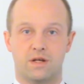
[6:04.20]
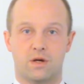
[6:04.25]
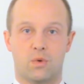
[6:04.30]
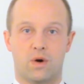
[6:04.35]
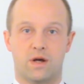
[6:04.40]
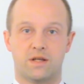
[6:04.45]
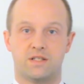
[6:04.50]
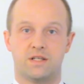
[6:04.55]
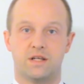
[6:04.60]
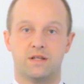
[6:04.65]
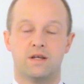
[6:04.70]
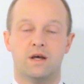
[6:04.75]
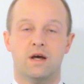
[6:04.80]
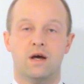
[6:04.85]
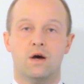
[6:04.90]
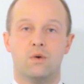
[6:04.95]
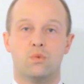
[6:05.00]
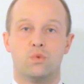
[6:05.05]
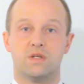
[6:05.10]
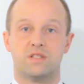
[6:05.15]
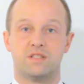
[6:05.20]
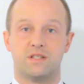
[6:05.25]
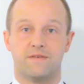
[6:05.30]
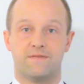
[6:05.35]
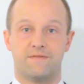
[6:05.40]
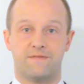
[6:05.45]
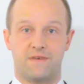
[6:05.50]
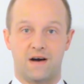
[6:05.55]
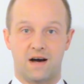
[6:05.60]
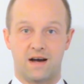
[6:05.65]
in the question was
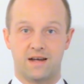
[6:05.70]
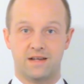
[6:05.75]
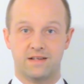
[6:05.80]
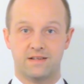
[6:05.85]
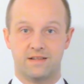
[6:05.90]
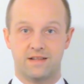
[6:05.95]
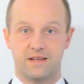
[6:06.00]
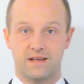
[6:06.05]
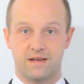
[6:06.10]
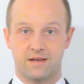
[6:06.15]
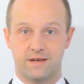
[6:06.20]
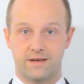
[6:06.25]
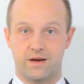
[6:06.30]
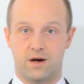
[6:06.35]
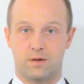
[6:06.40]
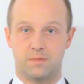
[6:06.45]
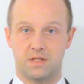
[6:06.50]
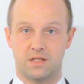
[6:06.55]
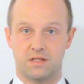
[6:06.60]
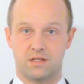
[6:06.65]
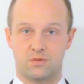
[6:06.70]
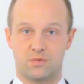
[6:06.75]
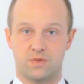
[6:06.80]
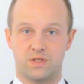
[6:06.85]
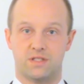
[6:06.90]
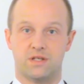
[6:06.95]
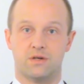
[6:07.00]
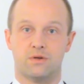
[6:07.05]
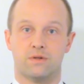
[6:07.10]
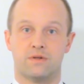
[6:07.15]
to find the anomalous
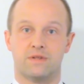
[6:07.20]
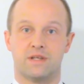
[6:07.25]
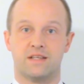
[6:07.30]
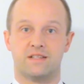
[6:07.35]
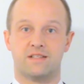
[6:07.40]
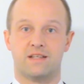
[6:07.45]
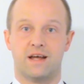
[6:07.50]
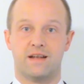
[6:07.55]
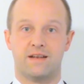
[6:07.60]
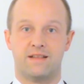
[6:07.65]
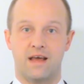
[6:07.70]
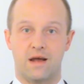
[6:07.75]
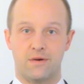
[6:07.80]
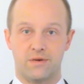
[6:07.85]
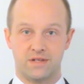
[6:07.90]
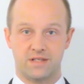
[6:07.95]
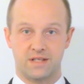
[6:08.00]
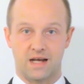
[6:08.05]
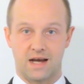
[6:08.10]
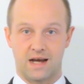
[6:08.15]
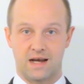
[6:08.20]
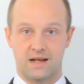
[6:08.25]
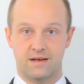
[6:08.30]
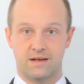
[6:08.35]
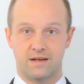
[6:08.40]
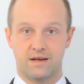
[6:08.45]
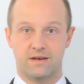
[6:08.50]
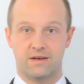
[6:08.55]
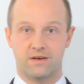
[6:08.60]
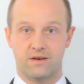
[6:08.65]
result. They said there is
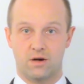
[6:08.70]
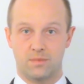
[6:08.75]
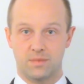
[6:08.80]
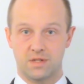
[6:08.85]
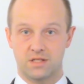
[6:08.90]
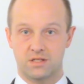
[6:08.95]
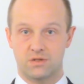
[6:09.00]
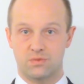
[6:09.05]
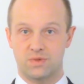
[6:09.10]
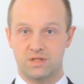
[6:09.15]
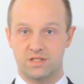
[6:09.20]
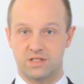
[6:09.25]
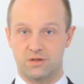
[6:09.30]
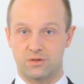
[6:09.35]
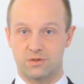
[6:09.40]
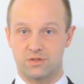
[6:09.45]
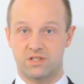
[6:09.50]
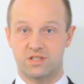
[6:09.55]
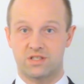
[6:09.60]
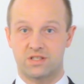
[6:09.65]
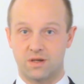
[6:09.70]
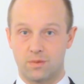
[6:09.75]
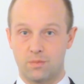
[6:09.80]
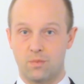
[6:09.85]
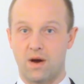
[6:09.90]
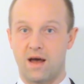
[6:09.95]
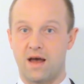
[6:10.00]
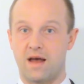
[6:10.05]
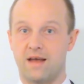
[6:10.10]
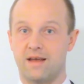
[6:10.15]
an anomalous result
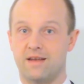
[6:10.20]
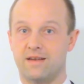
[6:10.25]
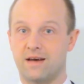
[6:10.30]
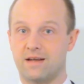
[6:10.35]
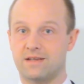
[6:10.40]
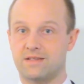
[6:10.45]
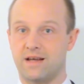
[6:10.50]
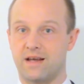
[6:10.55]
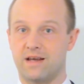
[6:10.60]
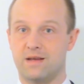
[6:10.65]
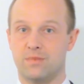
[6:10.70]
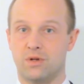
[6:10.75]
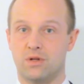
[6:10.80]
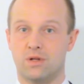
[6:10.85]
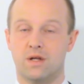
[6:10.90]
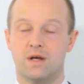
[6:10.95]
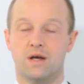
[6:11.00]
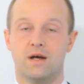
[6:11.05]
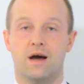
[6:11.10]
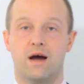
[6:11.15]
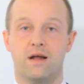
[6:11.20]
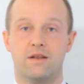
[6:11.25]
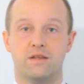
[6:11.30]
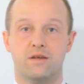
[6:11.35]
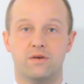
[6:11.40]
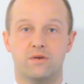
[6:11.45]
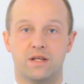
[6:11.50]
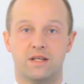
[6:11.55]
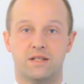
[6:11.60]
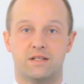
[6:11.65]
somewhere in that table and
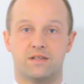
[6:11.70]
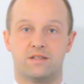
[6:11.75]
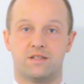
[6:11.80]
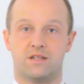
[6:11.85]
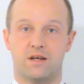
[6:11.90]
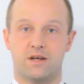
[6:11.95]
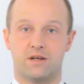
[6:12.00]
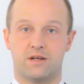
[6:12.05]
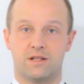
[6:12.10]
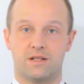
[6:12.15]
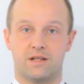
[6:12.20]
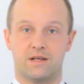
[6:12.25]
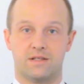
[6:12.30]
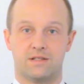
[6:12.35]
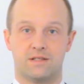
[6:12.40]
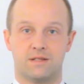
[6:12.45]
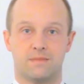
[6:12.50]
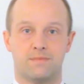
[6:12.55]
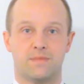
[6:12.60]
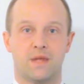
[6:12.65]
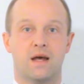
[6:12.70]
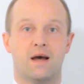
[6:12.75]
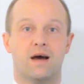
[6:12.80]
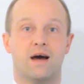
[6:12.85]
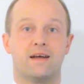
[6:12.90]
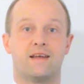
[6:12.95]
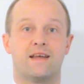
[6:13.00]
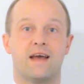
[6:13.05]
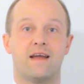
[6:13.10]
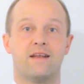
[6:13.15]
you need to circle it.
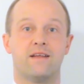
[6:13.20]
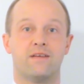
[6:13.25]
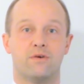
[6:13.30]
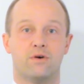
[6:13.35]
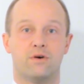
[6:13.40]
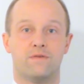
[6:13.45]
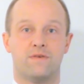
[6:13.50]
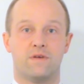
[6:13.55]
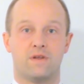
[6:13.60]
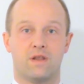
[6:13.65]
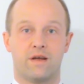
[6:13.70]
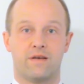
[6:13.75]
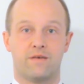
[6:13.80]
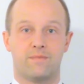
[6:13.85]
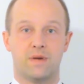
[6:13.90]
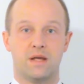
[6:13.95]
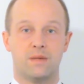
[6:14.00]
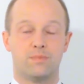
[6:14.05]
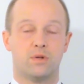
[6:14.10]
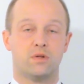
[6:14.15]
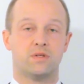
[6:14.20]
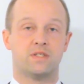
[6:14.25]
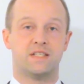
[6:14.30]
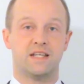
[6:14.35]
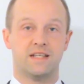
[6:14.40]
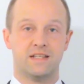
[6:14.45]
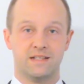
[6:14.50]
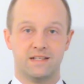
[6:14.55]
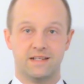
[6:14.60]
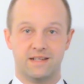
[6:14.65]
Again, an awful lot of people
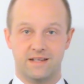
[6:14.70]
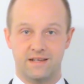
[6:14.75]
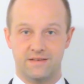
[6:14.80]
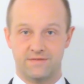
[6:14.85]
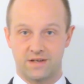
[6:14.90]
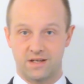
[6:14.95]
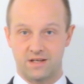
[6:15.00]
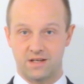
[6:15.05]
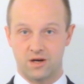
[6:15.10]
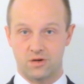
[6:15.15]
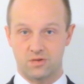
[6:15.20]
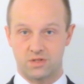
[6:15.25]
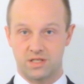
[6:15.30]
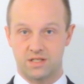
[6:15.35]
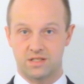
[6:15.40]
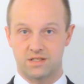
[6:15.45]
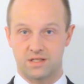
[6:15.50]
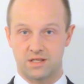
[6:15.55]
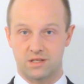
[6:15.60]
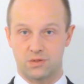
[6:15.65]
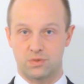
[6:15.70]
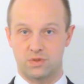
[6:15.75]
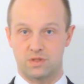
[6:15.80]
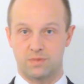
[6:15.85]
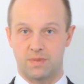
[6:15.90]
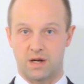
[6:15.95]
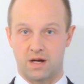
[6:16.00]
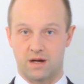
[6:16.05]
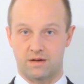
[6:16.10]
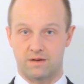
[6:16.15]
didn't even notice this
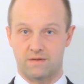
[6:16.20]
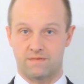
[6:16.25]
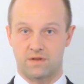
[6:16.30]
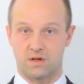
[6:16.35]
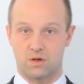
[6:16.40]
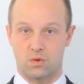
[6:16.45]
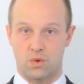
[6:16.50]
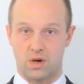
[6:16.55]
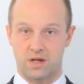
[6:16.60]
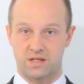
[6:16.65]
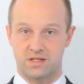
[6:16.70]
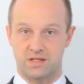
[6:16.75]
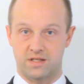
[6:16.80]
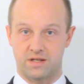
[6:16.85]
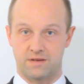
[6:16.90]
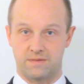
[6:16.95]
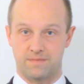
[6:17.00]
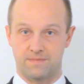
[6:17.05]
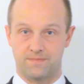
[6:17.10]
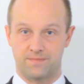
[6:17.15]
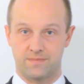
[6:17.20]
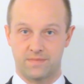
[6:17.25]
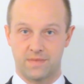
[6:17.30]
was part of the question.